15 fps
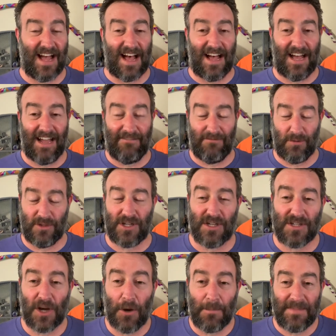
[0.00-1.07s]
I would
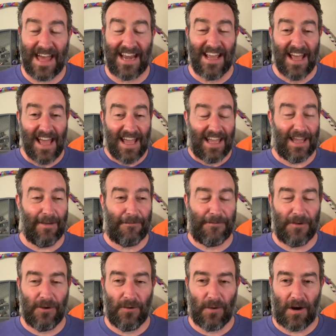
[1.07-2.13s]
just hope that if
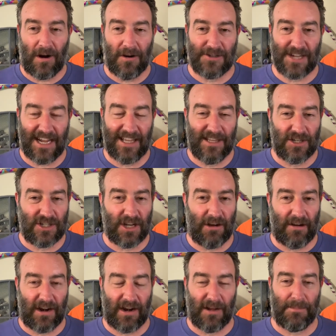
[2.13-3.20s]
you are checking the
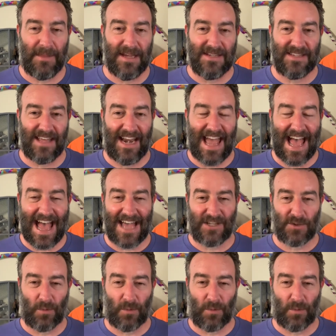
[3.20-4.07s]
show out in a place that has